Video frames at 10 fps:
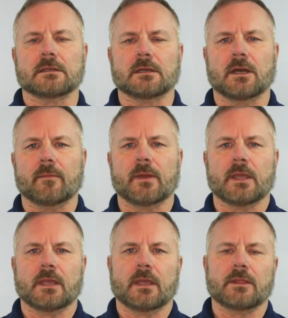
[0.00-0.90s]

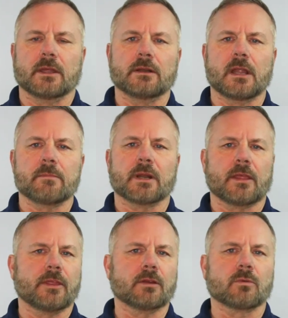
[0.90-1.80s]
The underlayment
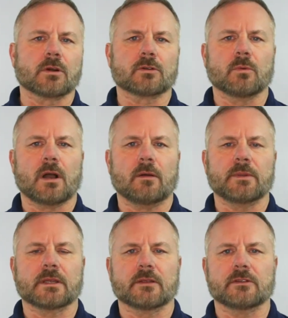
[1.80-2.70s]
I think worked well
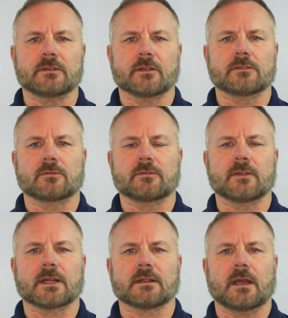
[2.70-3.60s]
because it doesn't
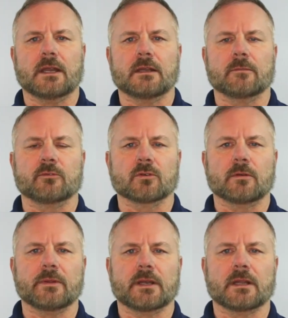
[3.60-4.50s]
reflect light, it
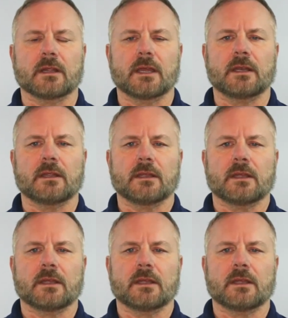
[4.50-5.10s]
absorbed any light,